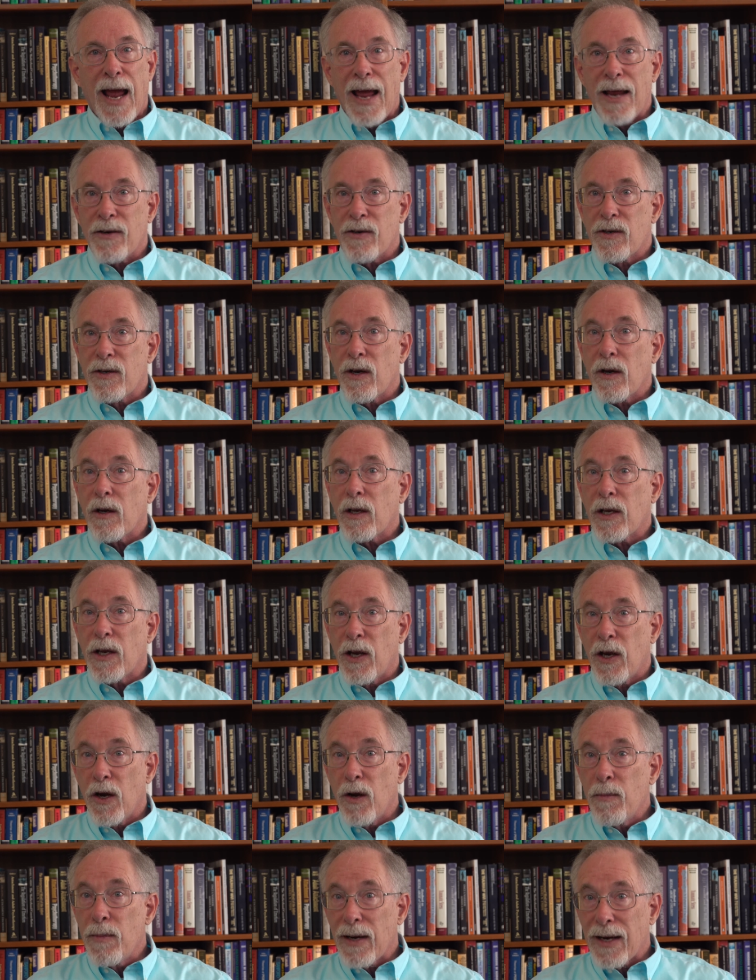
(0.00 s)
and still
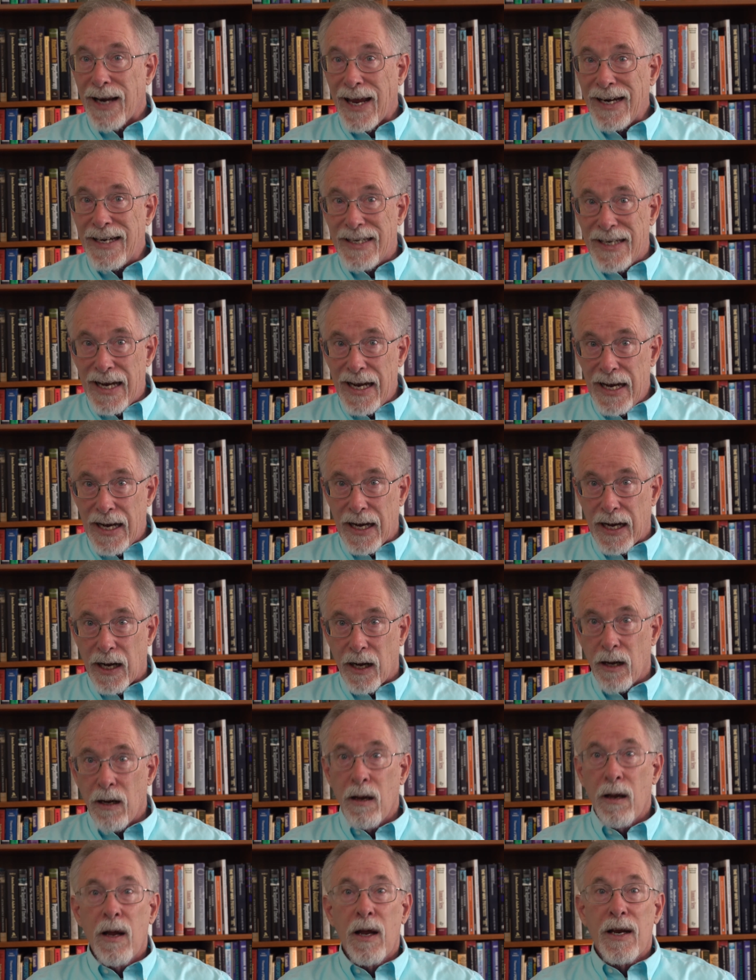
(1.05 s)

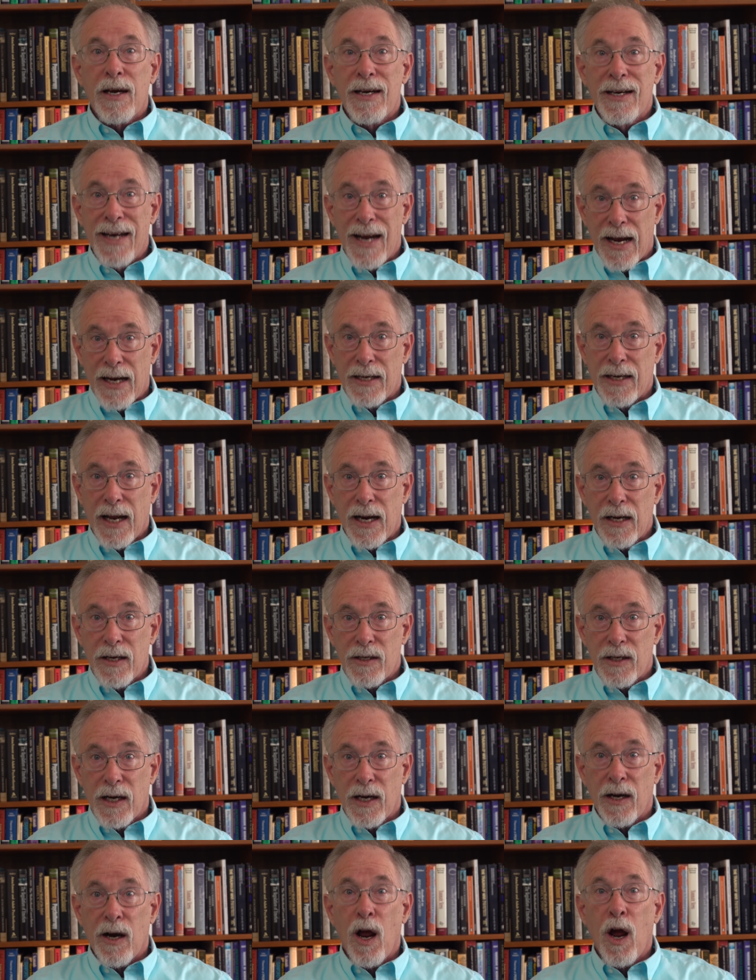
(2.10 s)
accumulating
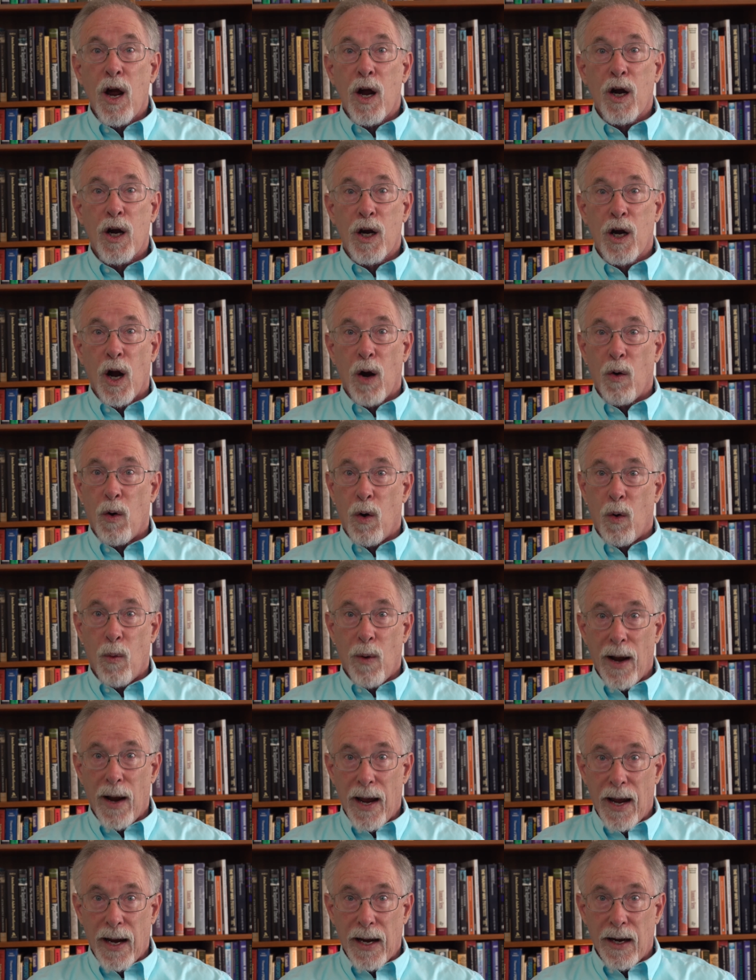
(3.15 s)
adenosine go
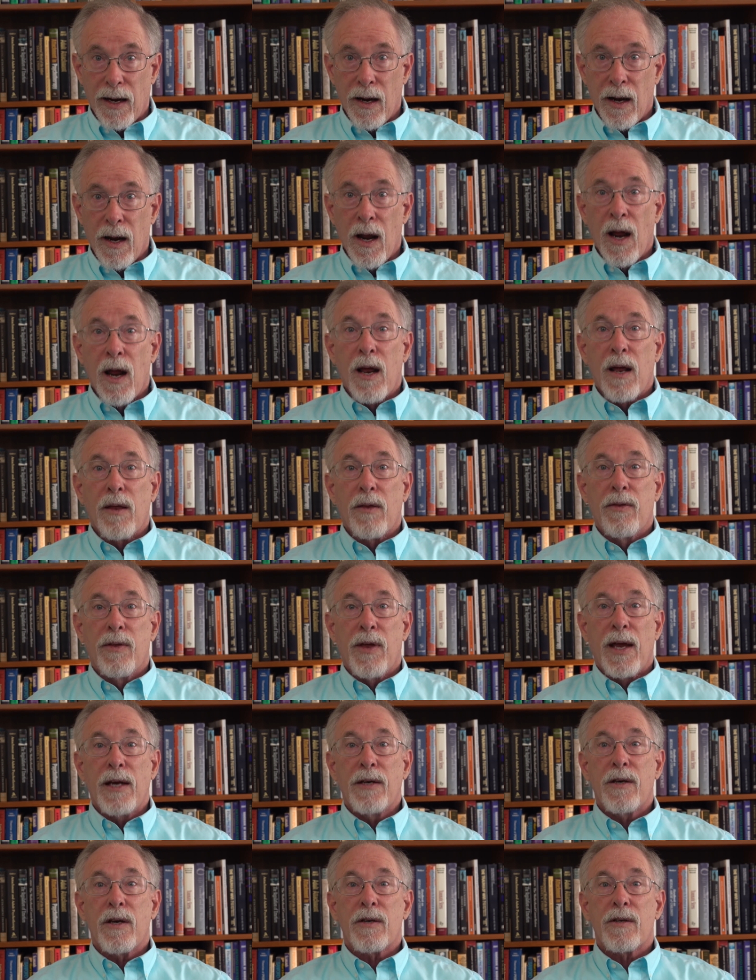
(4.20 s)
away.
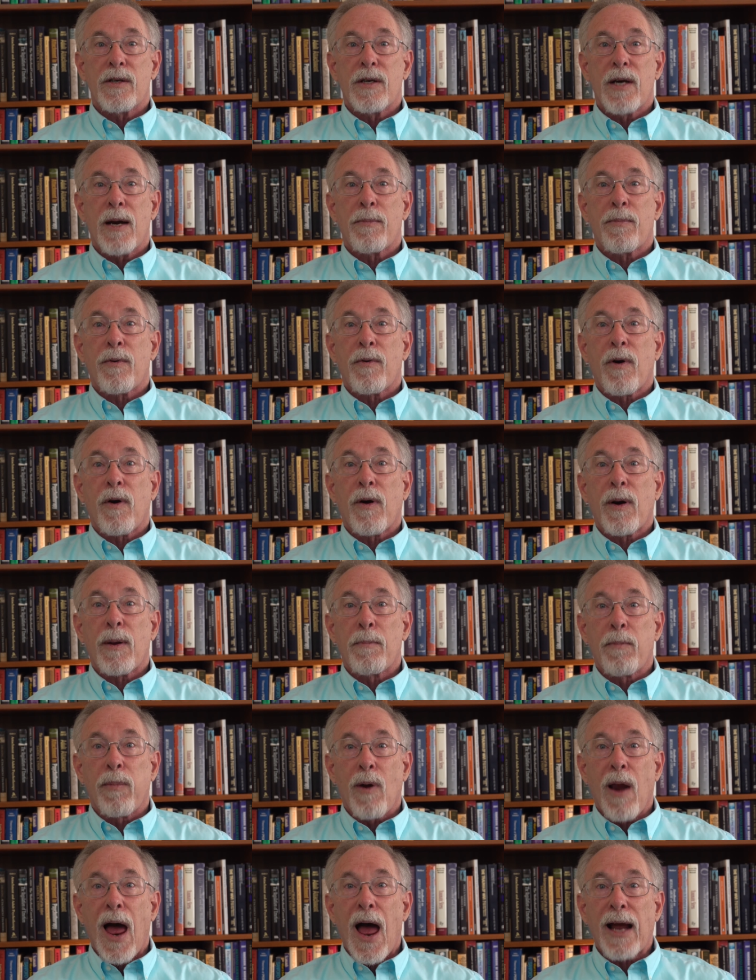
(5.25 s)
They just temporarily
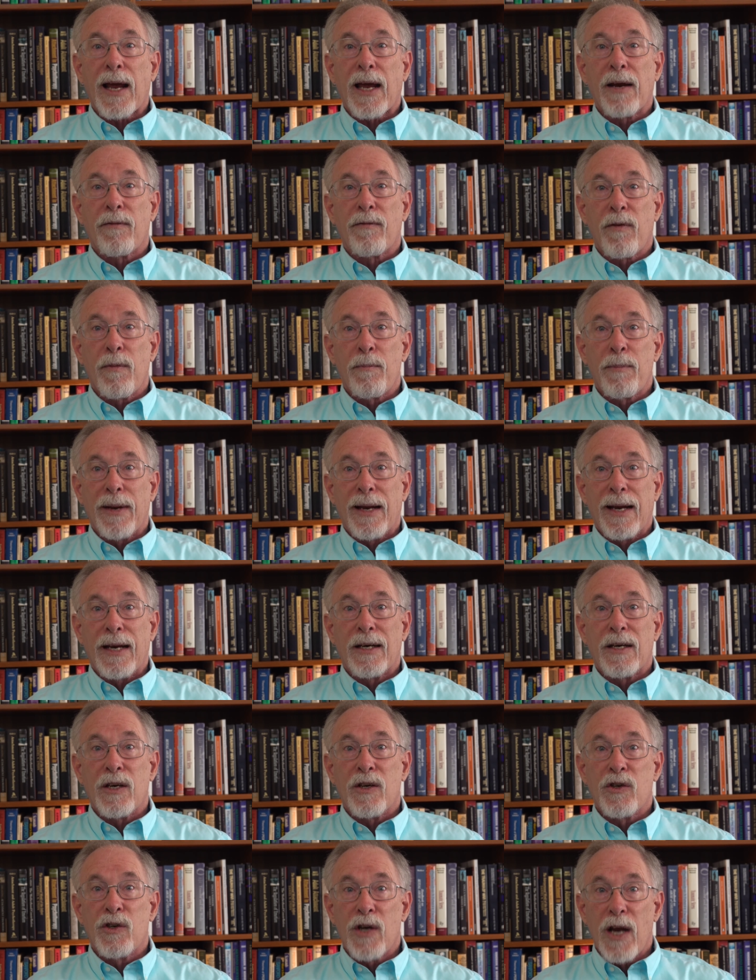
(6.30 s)
block it from being
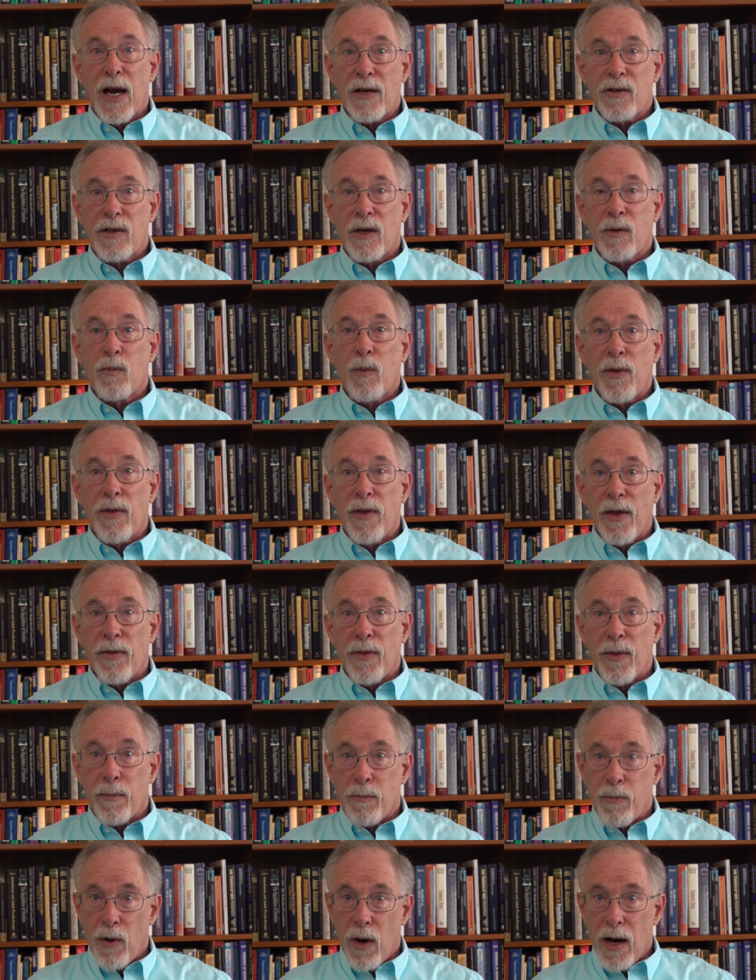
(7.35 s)
digested within
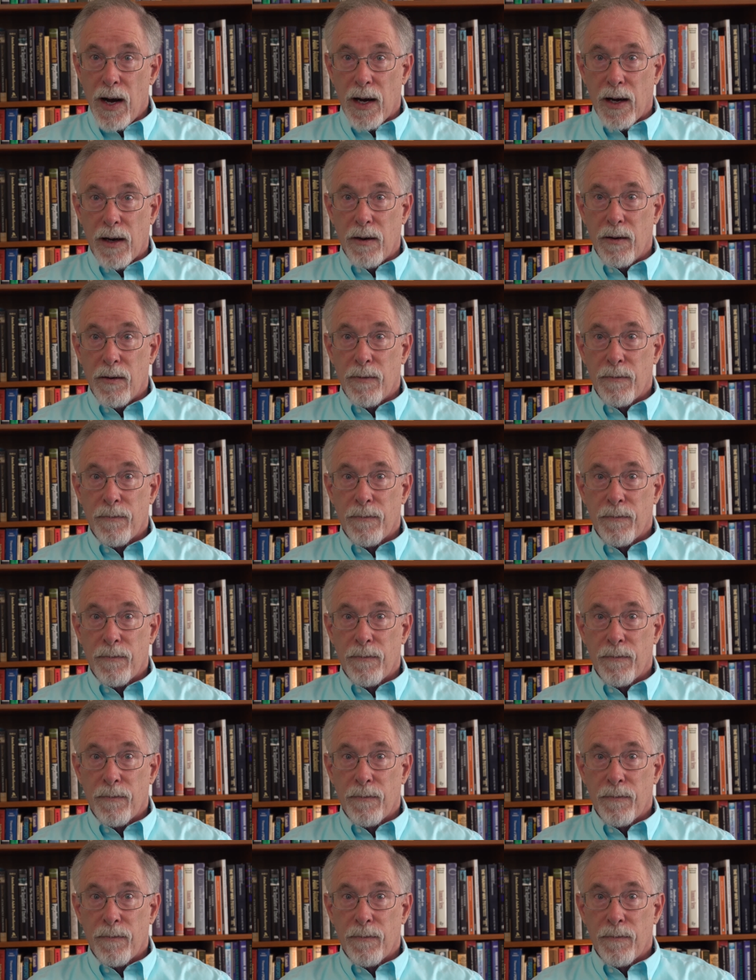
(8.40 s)
the brain.